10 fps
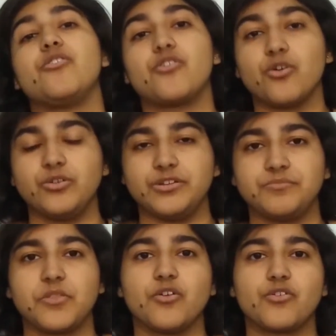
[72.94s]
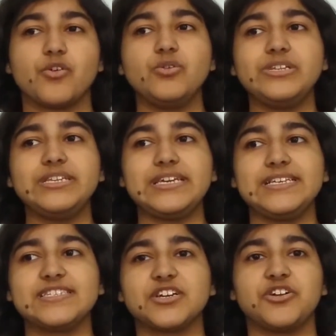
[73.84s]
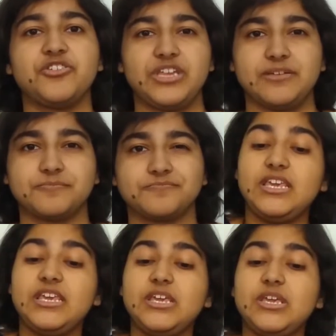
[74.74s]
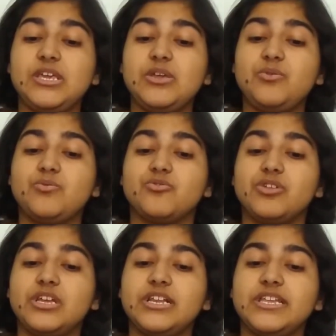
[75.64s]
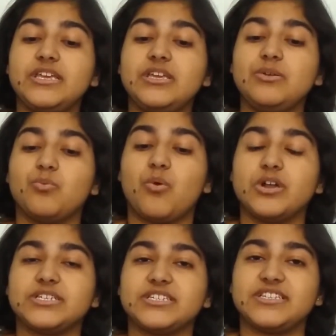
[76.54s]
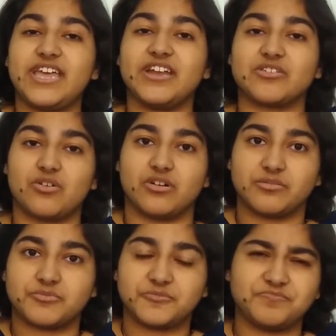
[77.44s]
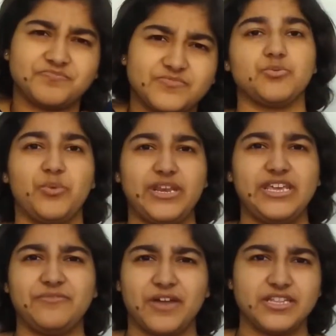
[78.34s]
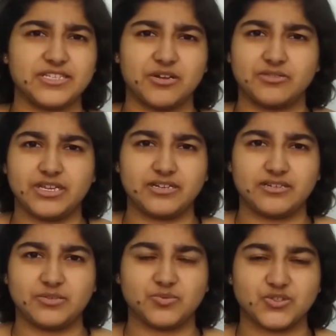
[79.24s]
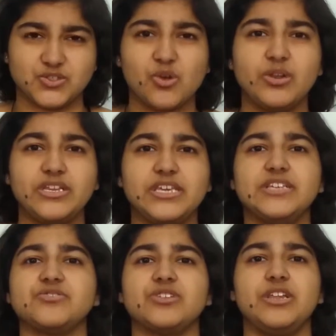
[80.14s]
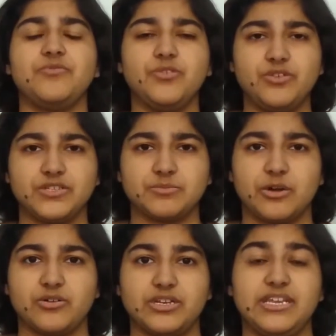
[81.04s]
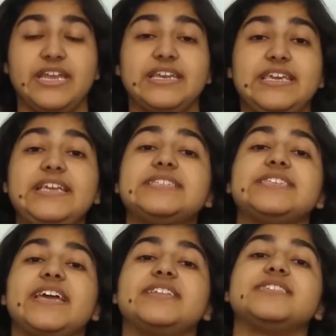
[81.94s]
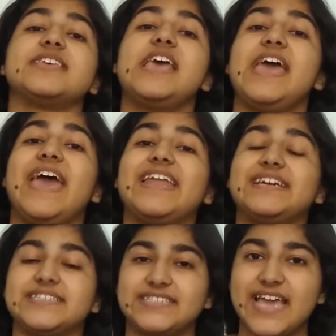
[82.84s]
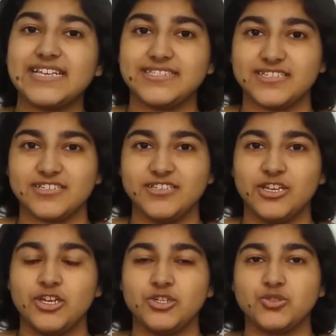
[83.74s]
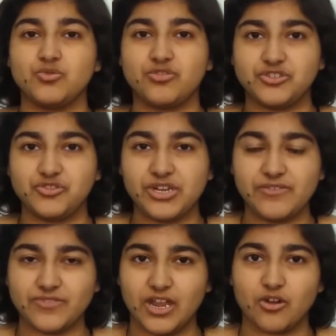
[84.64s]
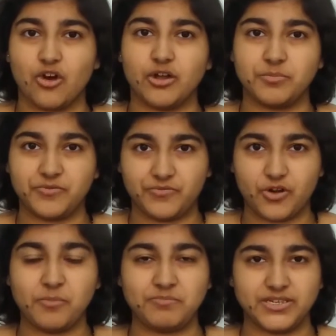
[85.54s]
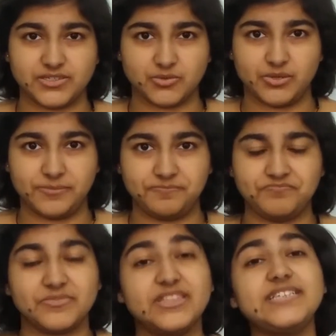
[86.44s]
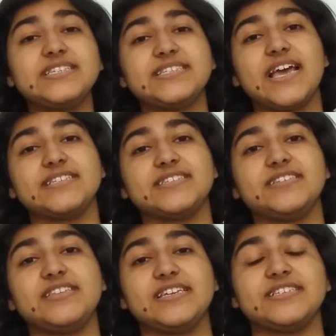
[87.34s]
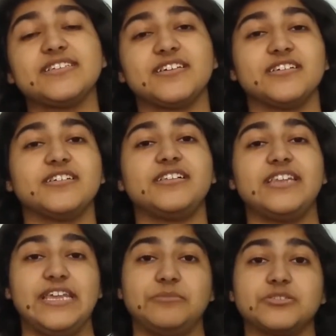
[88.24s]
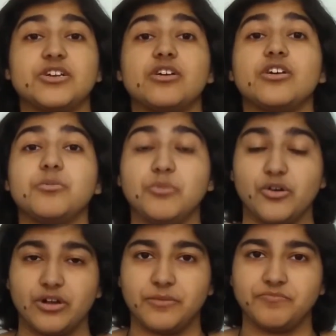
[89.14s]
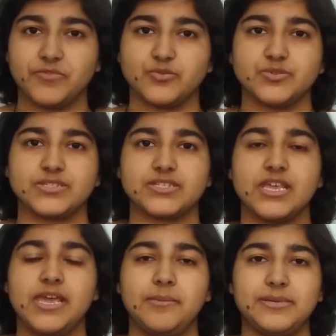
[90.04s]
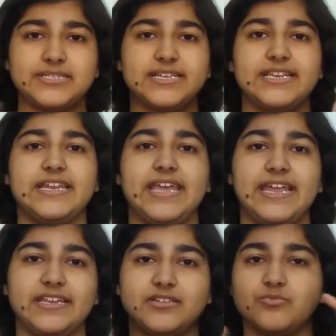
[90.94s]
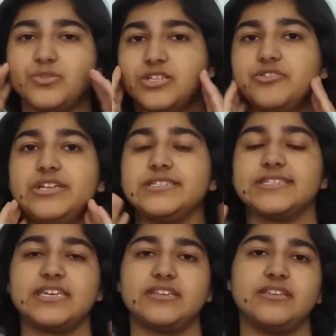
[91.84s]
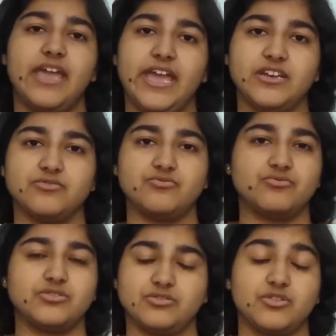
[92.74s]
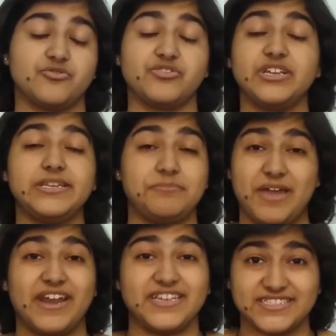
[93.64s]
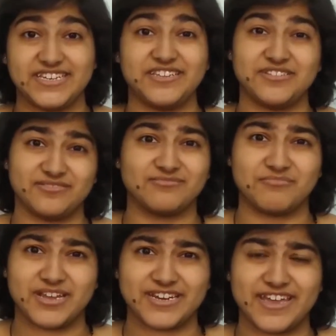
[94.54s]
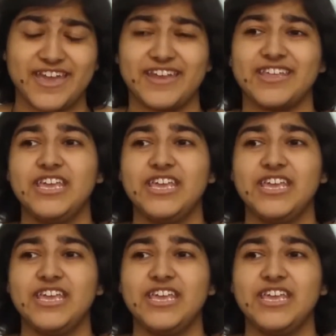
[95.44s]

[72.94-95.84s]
Ronan. Ronan is a Kree. He really wanted that orb. When he finds out that it was stolen, he's really furious about it, and he sends an assassin to retrieve that orb from Peter Quill. This assassin is a girl named Gamora, who's basically an alien with green skin and a really badass alien, might I add.